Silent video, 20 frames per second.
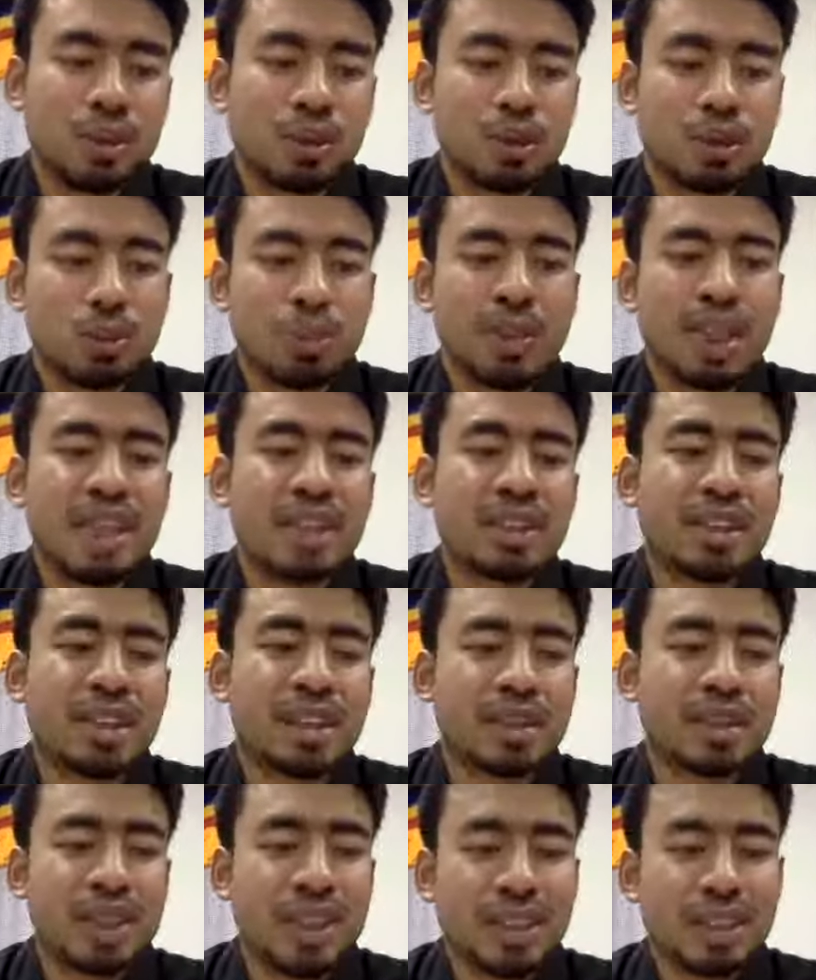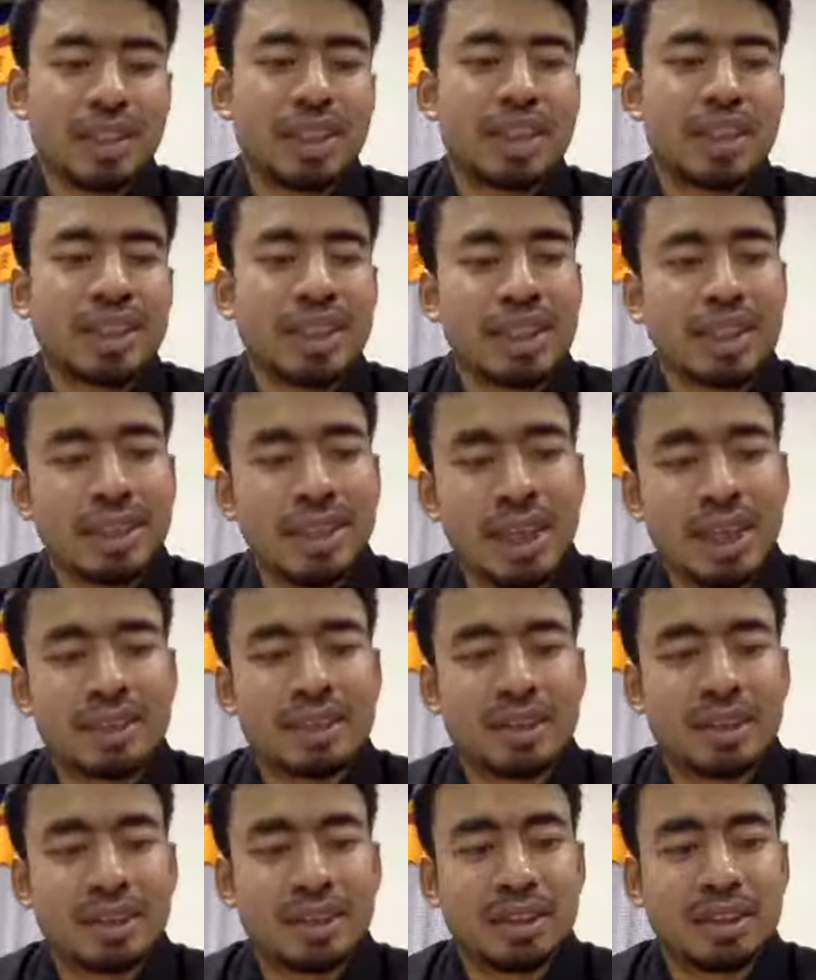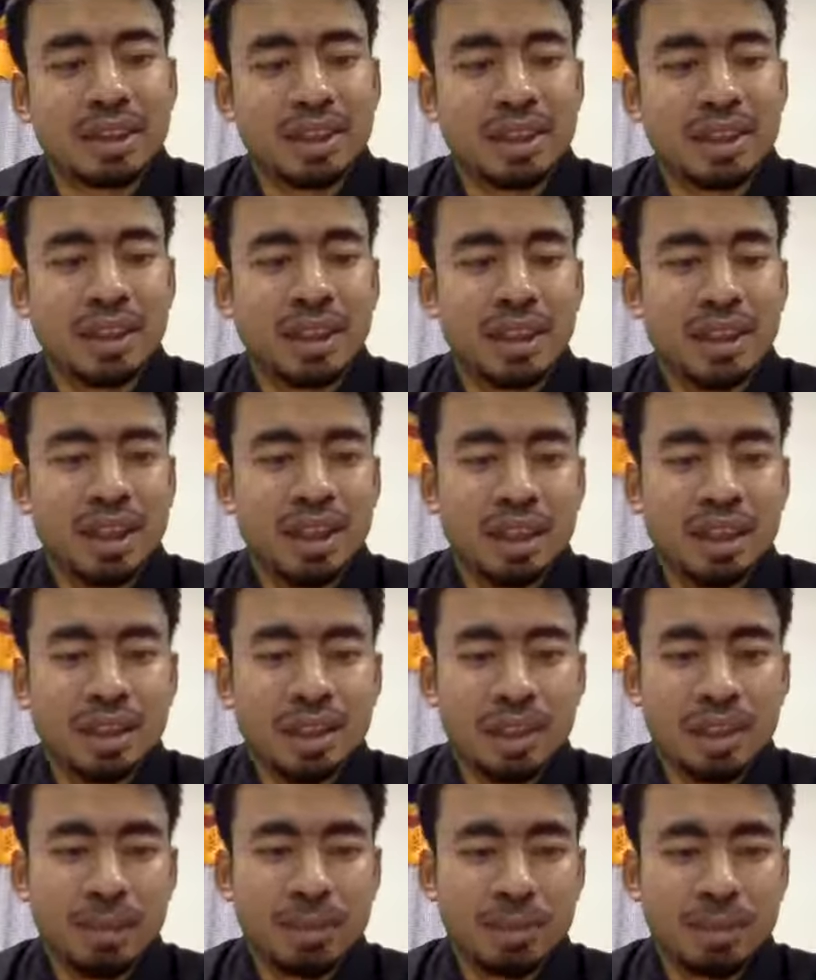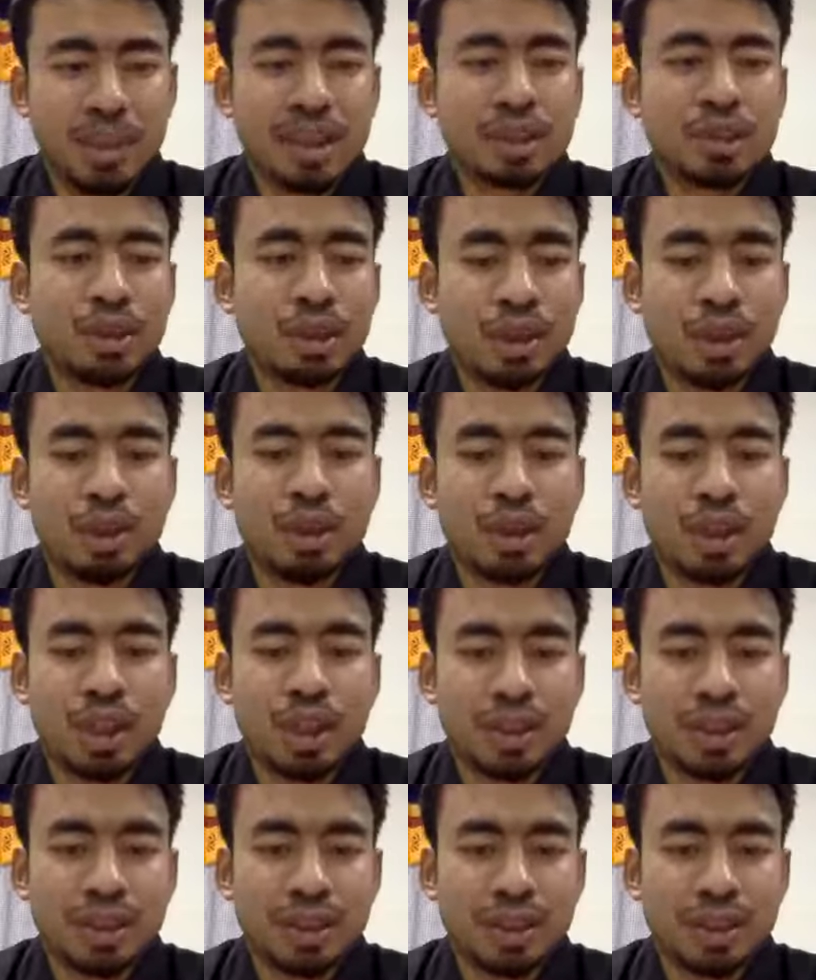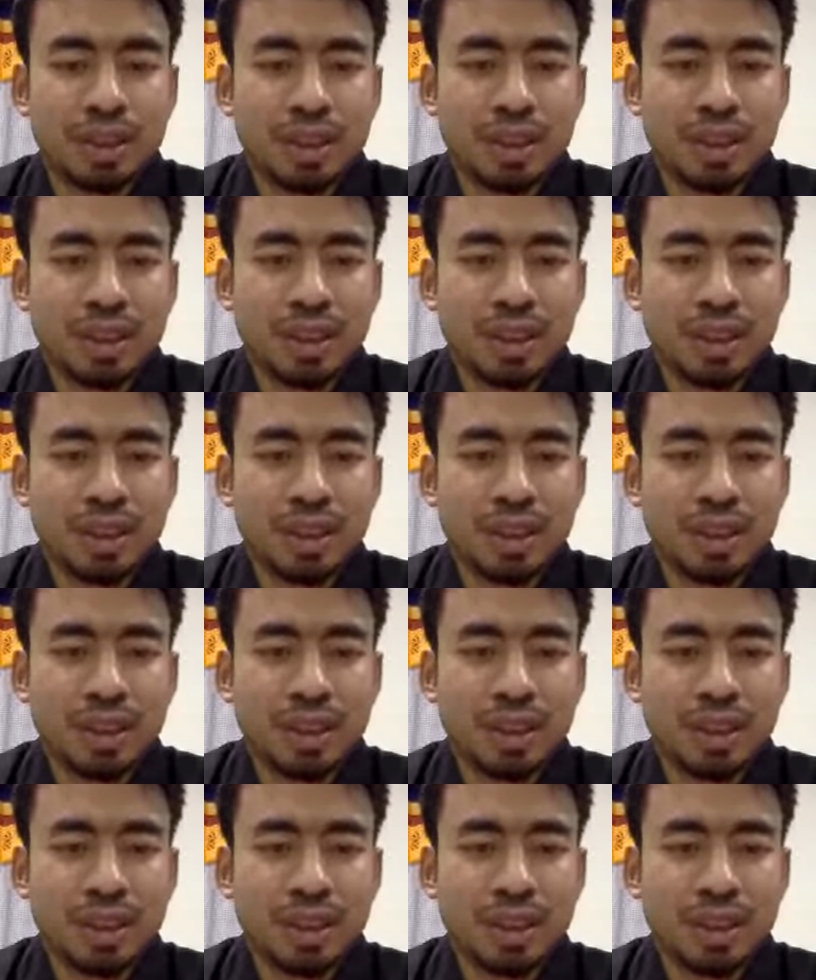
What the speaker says: to place a satellite in that particular location.